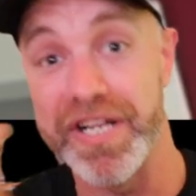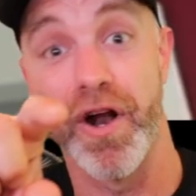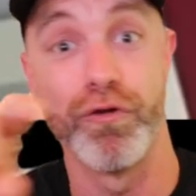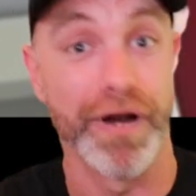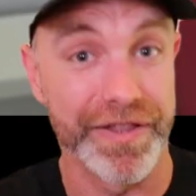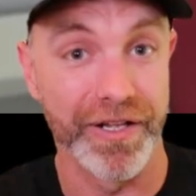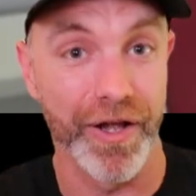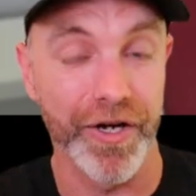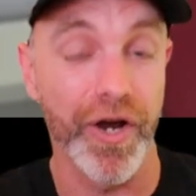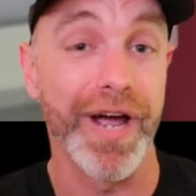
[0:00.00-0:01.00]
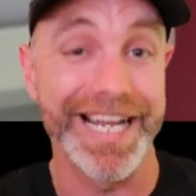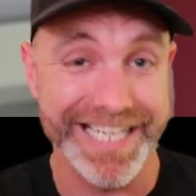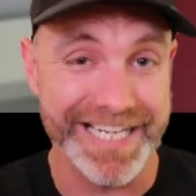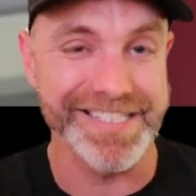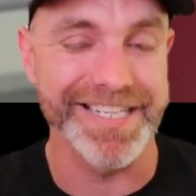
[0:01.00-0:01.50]
and I read the logo and
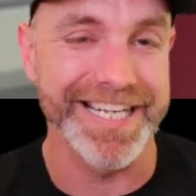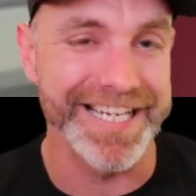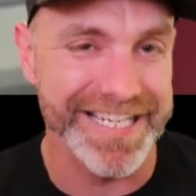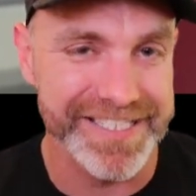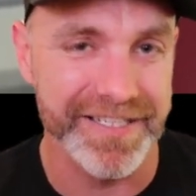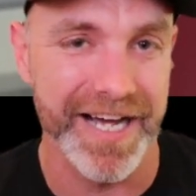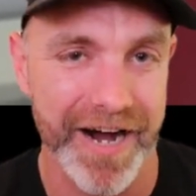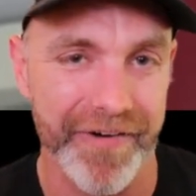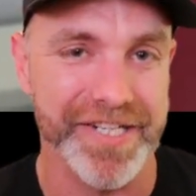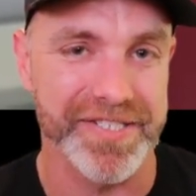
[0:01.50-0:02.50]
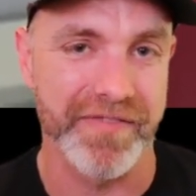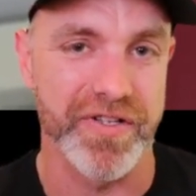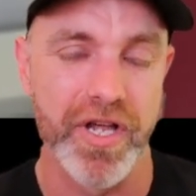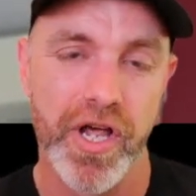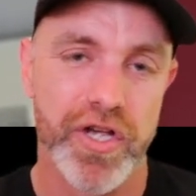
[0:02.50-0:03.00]
yes, it is an
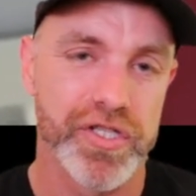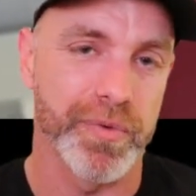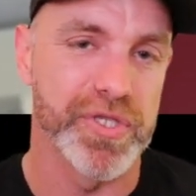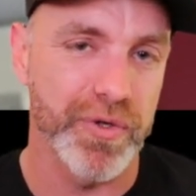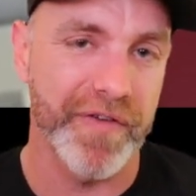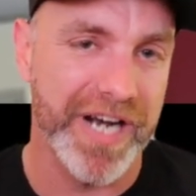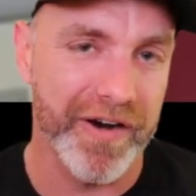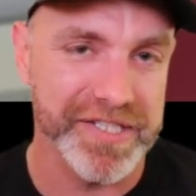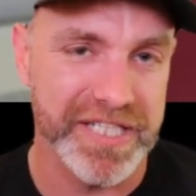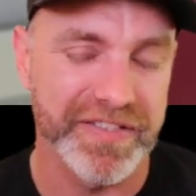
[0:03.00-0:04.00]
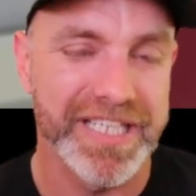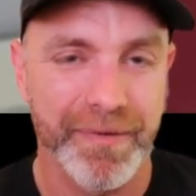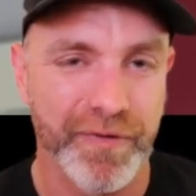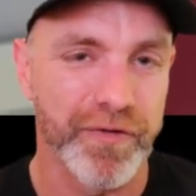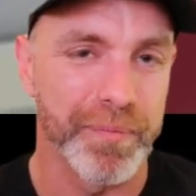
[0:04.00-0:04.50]
RX-7. So we do have an RX-7
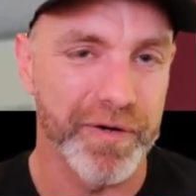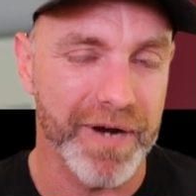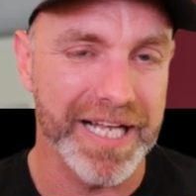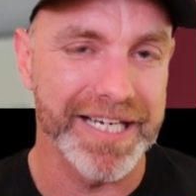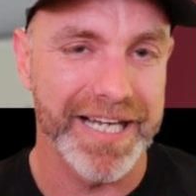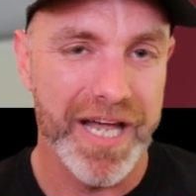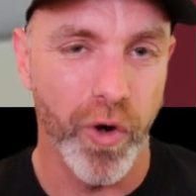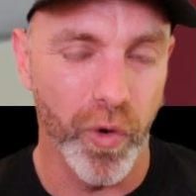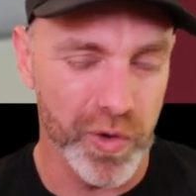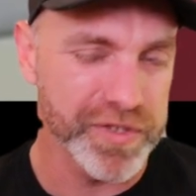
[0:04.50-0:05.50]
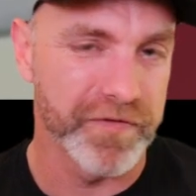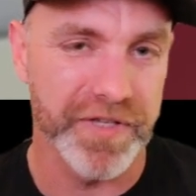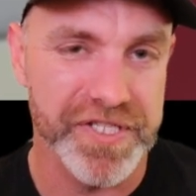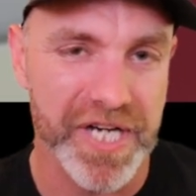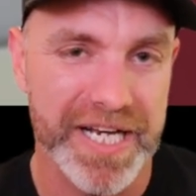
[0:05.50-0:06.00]
coming from Moralic. Awesome for
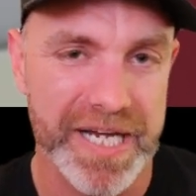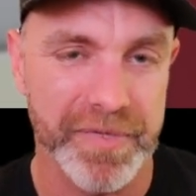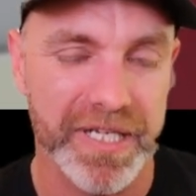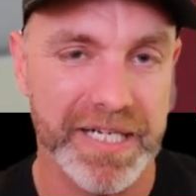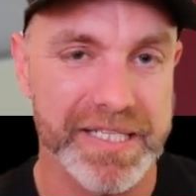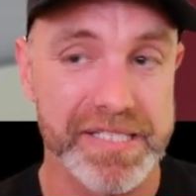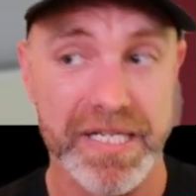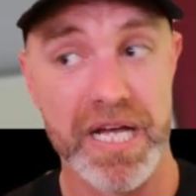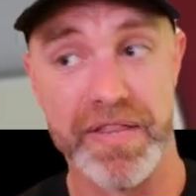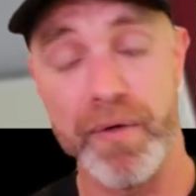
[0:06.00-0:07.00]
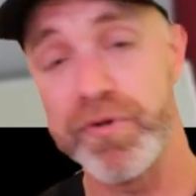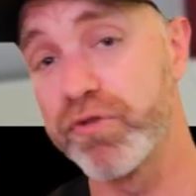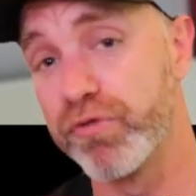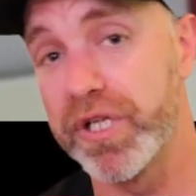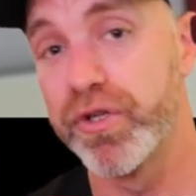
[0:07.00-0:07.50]
the JDM collectors. That was a
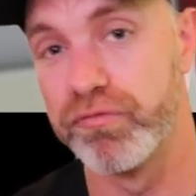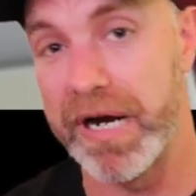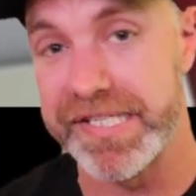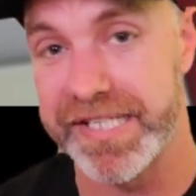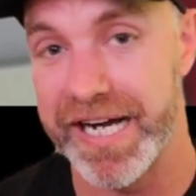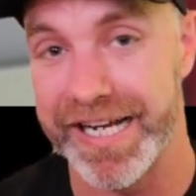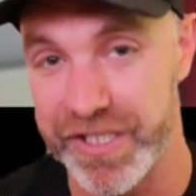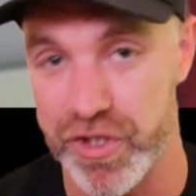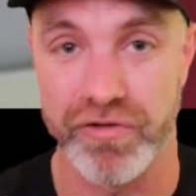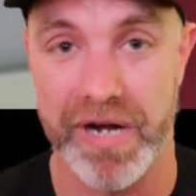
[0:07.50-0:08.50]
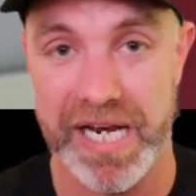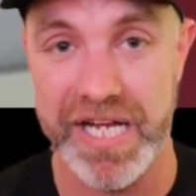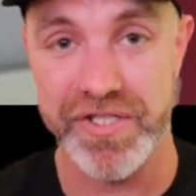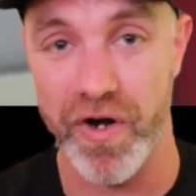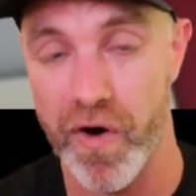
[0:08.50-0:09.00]
really good race car in
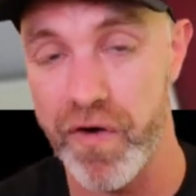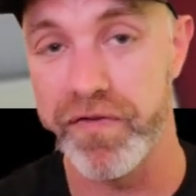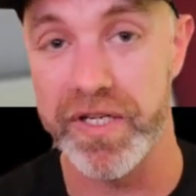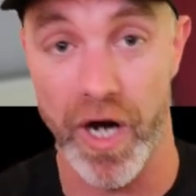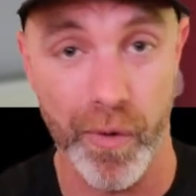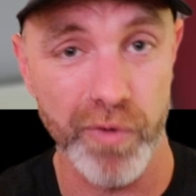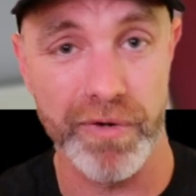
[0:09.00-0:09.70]
Australia, so hopefully I will